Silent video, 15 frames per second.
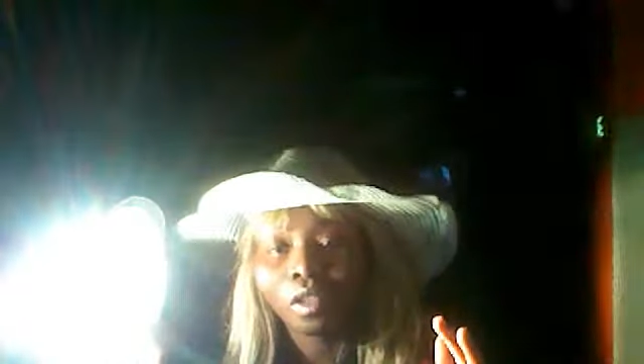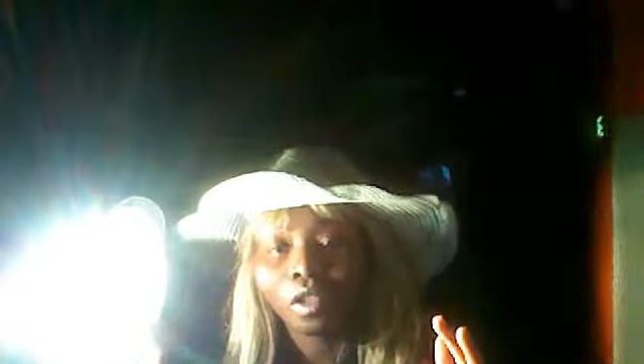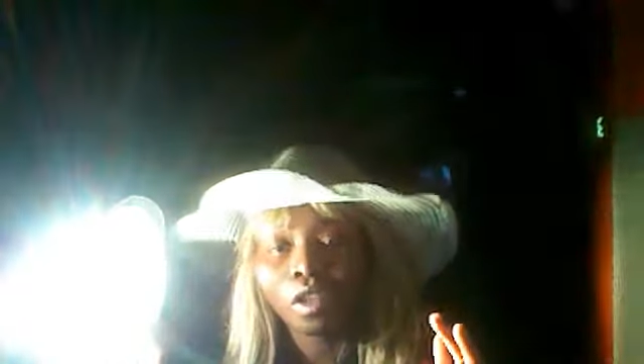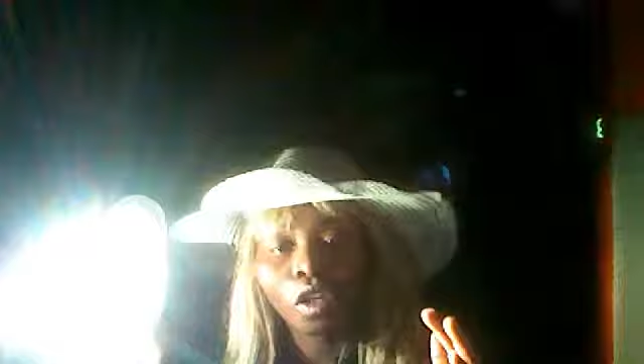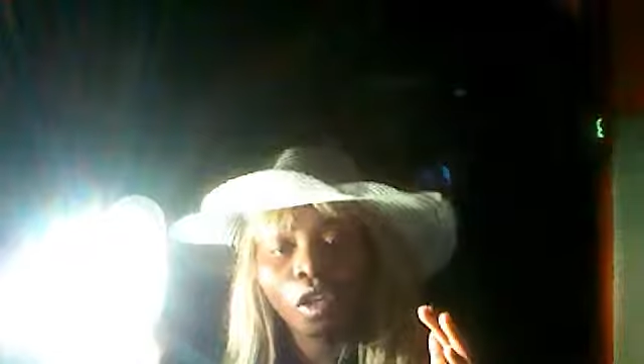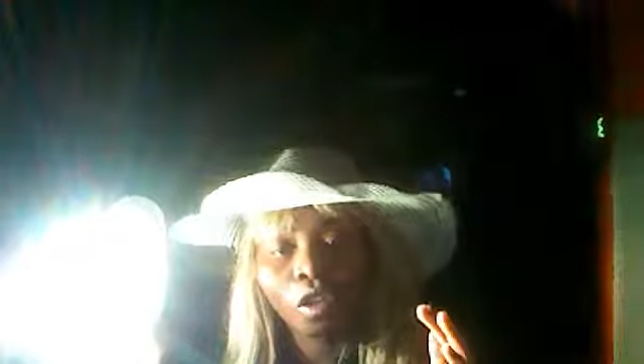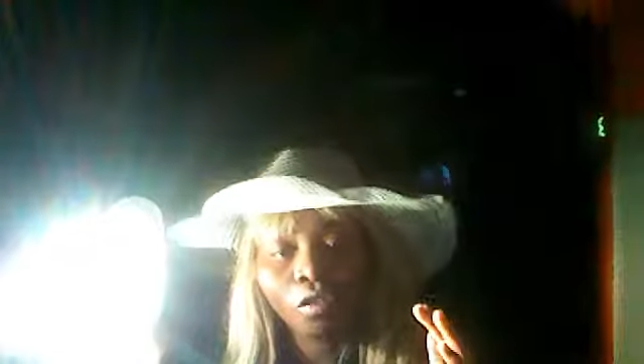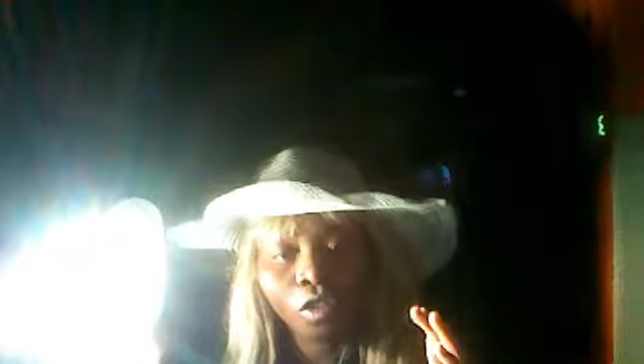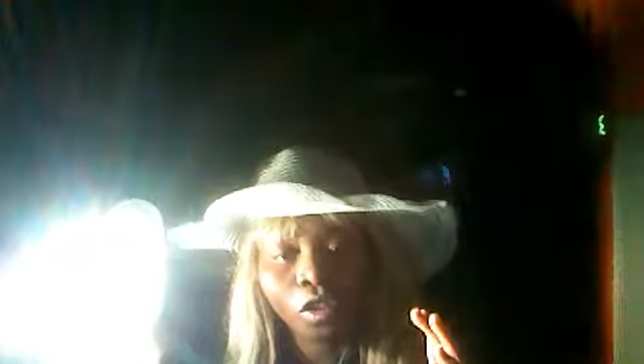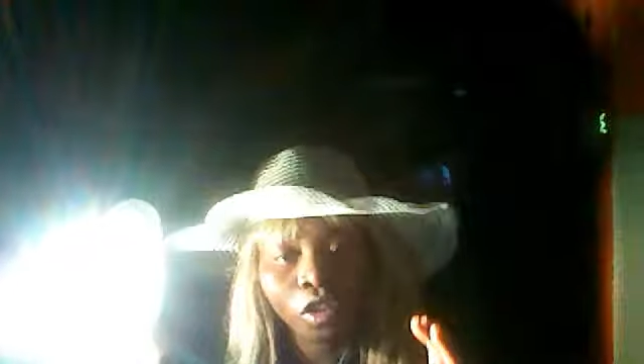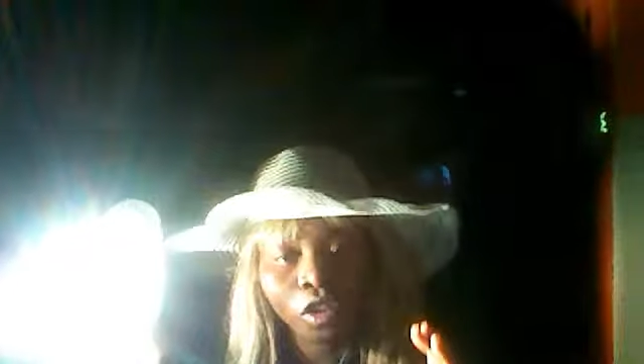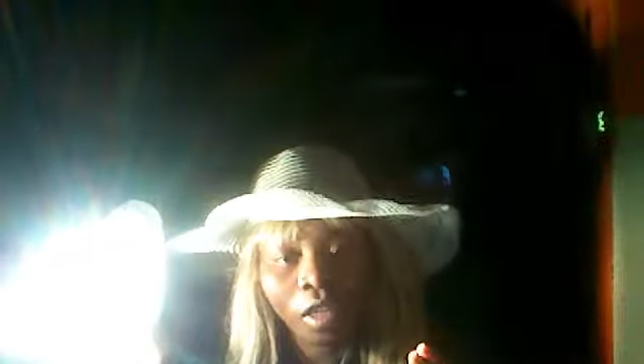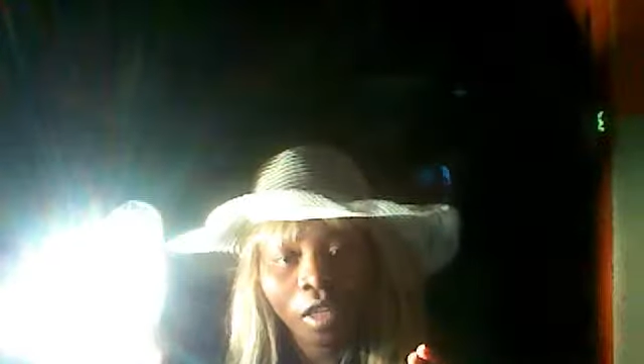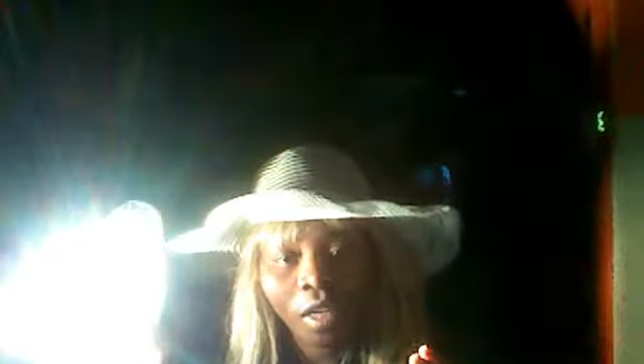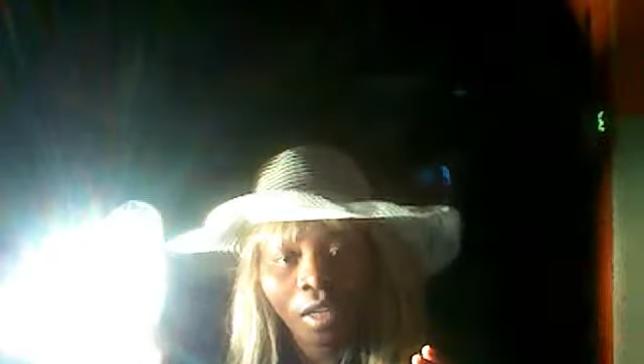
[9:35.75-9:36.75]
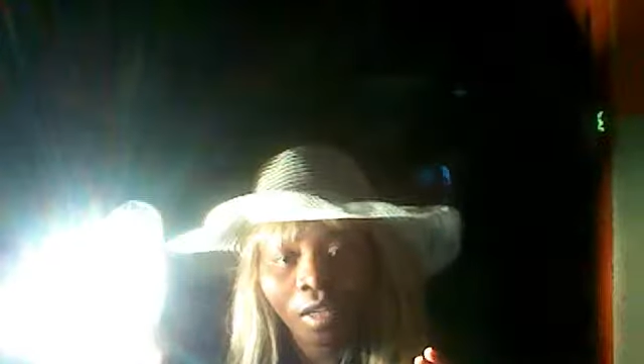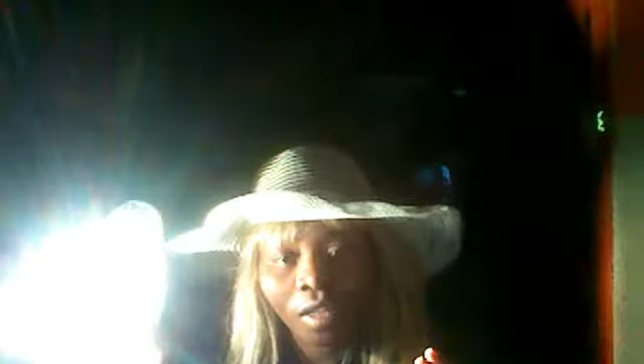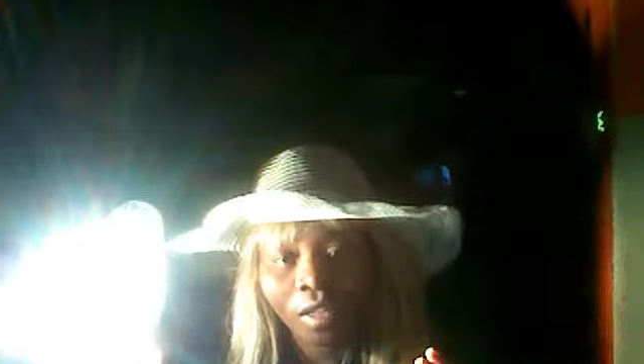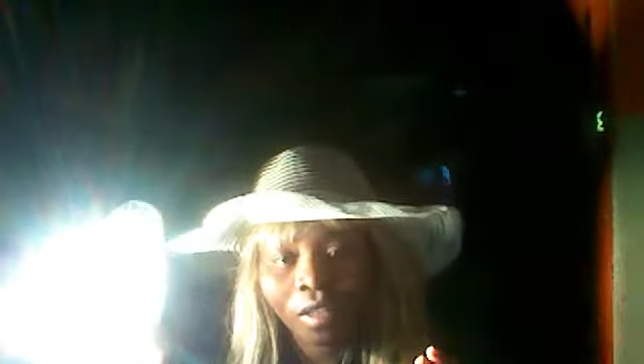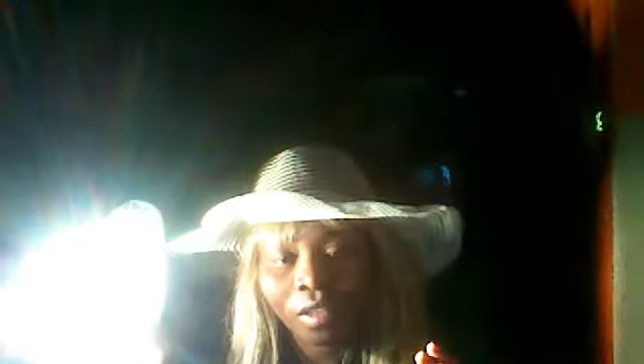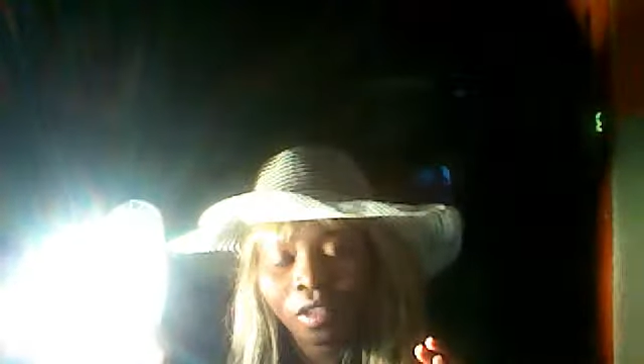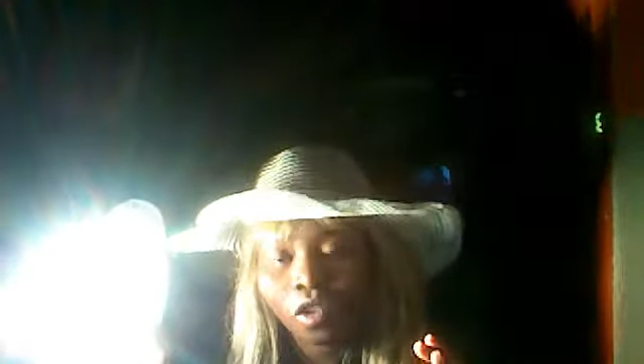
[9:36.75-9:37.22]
You love your child. It is